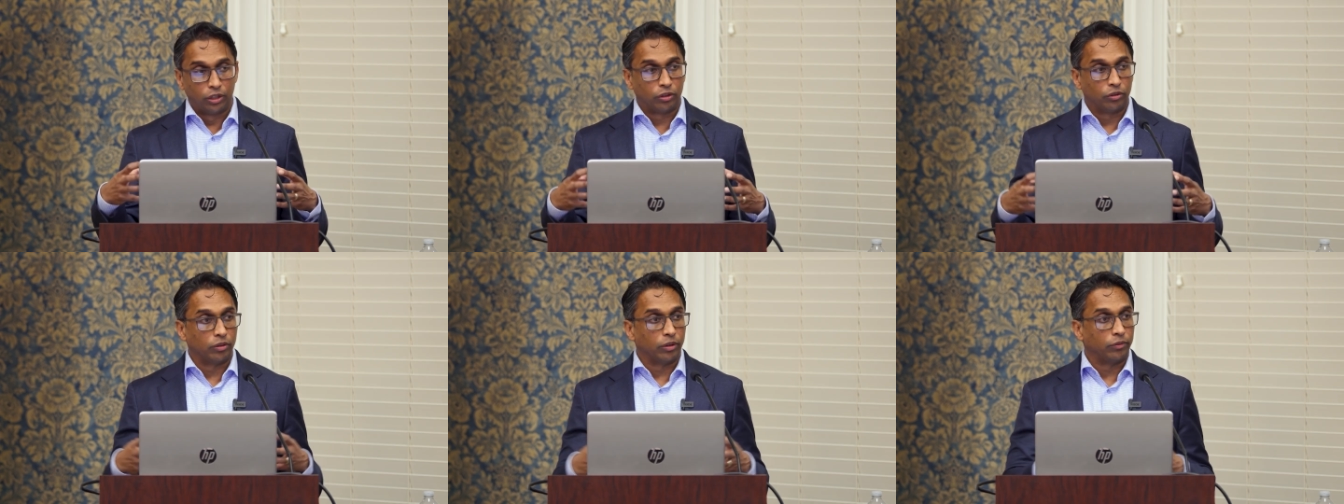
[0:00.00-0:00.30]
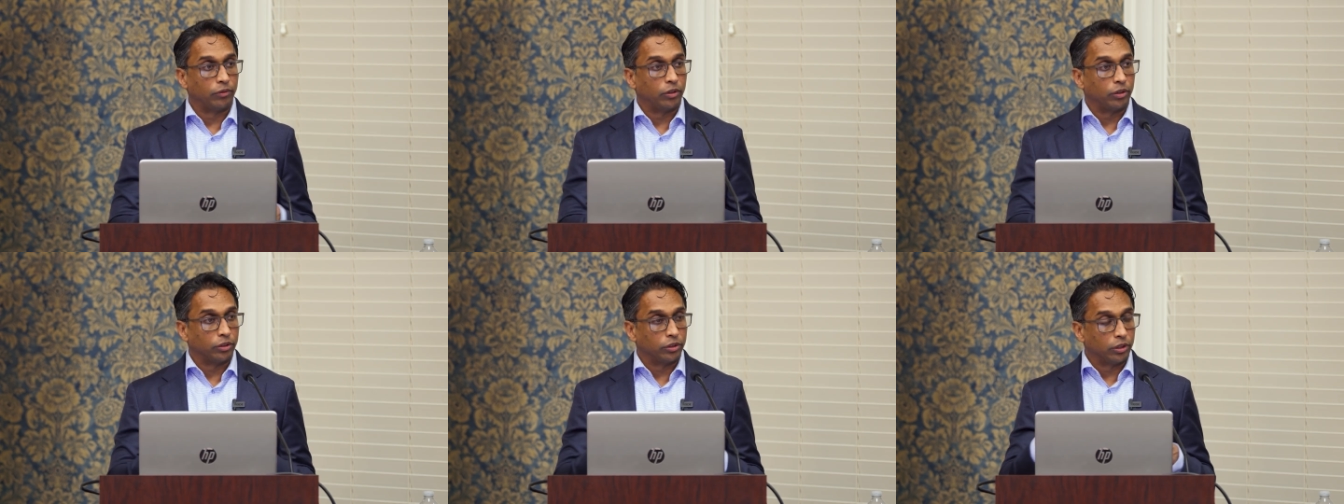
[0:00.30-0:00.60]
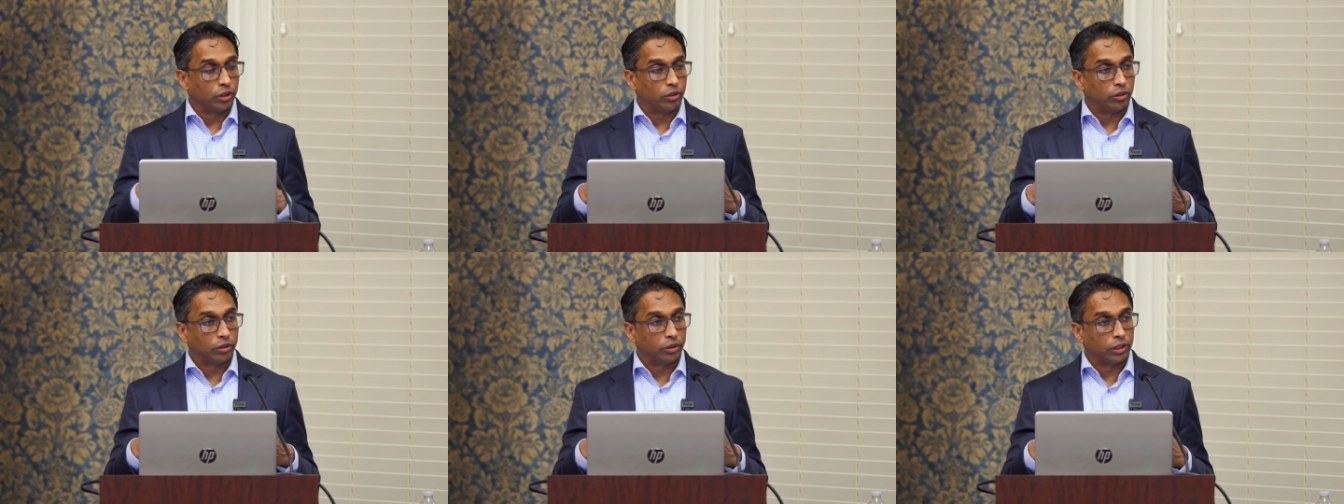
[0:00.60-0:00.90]
you have
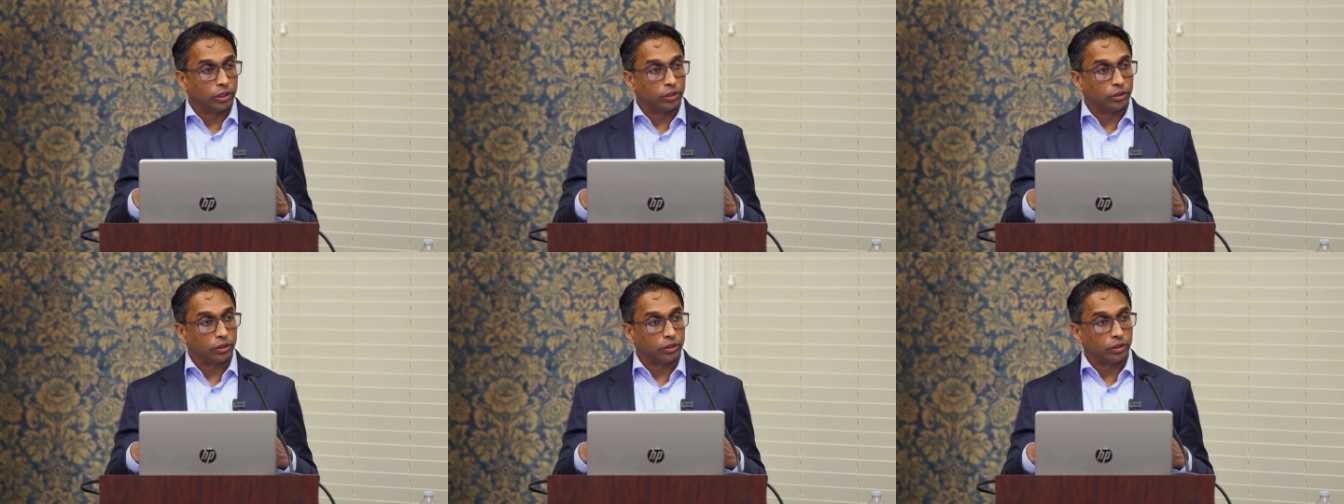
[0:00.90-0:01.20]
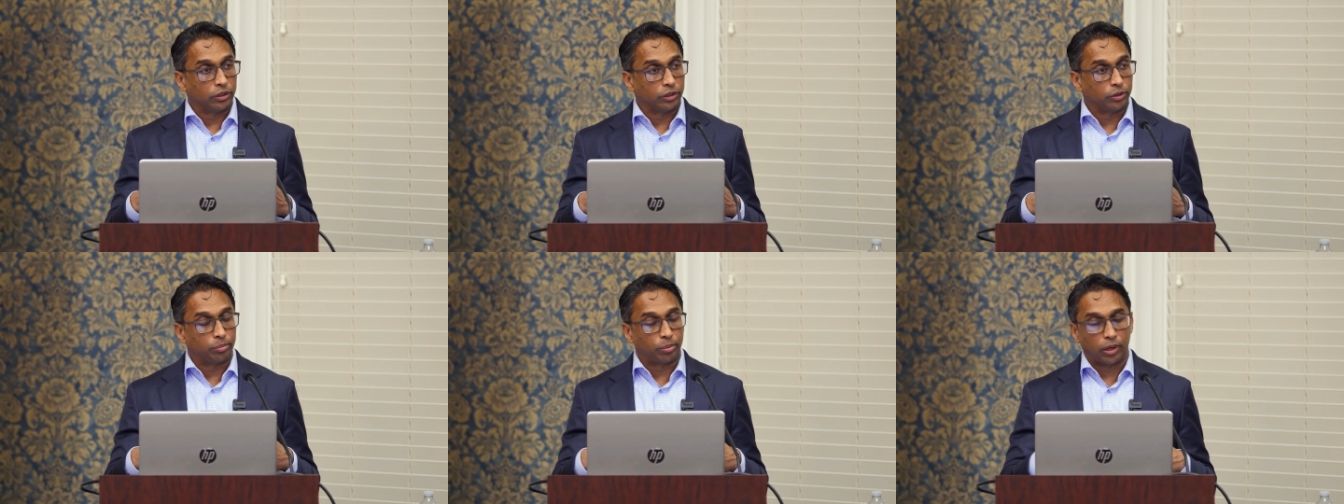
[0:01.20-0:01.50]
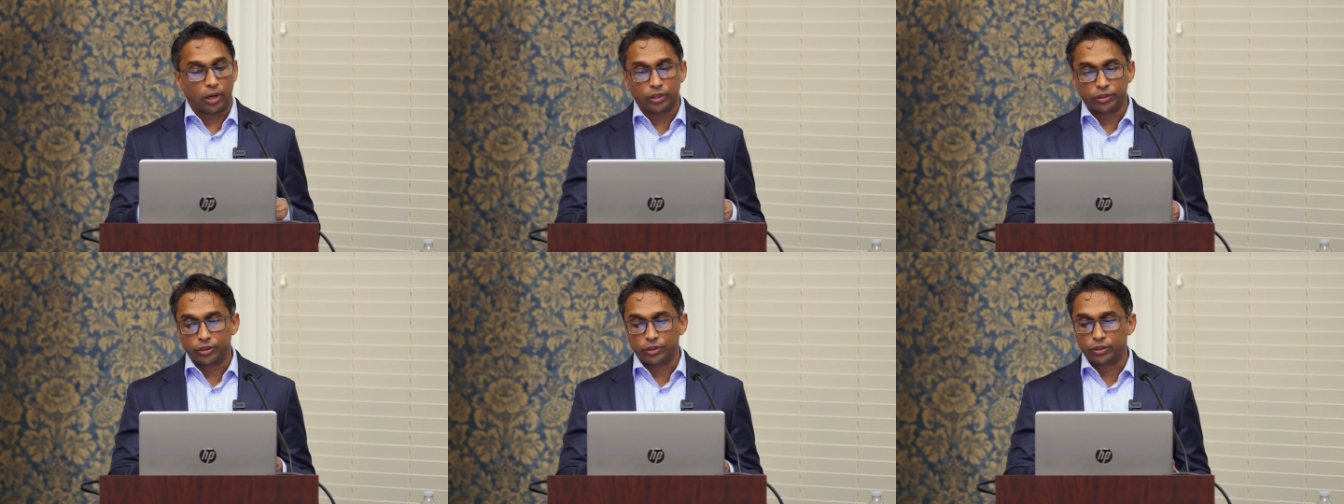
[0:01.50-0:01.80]
all these
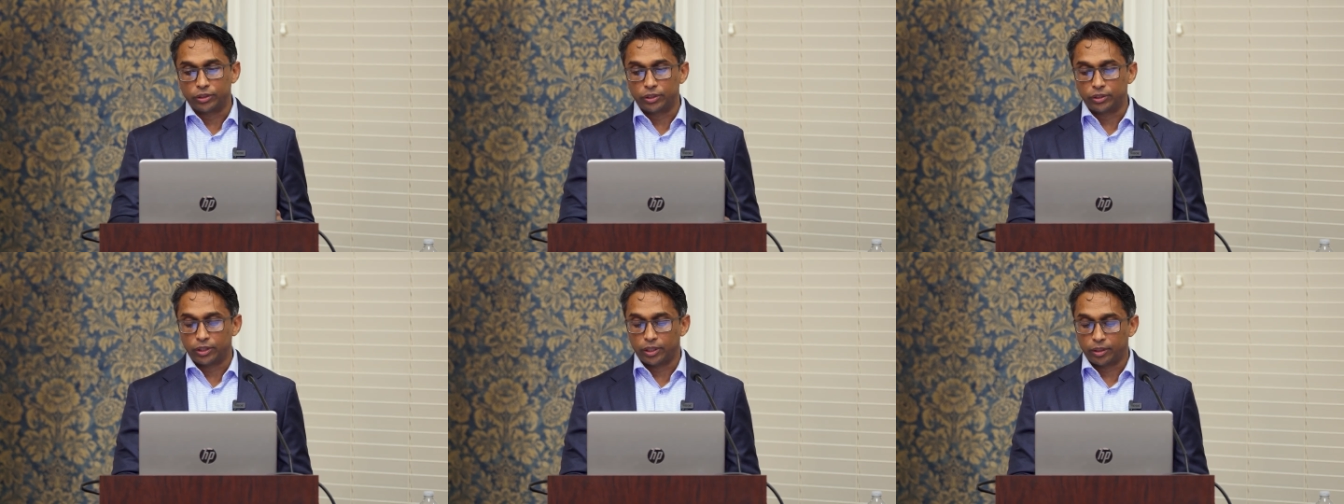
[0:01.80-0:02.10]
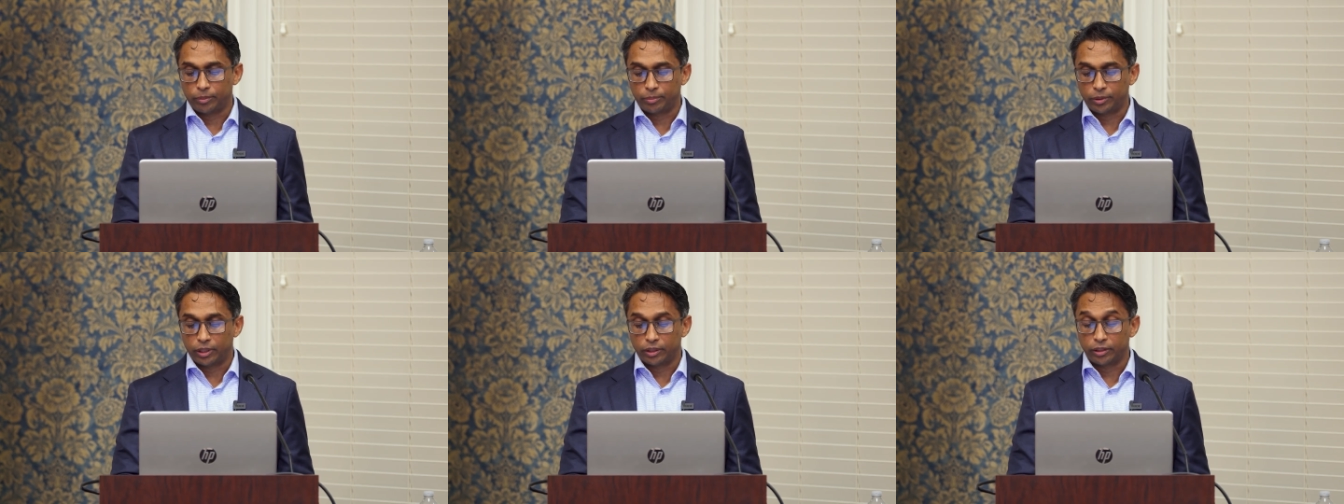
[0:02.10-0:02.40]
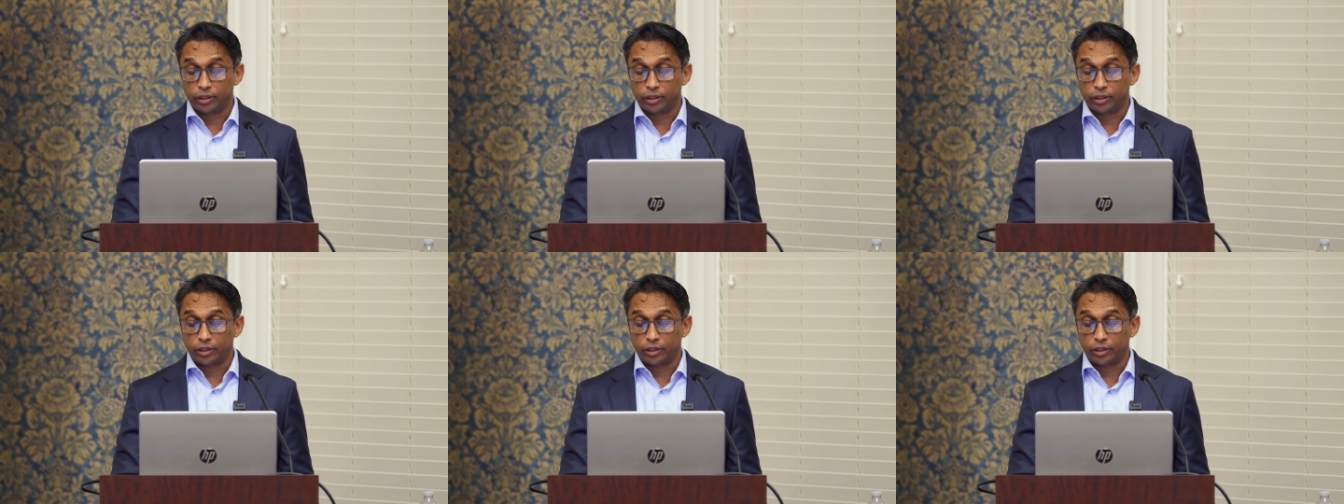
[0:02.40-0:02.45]
processes happening,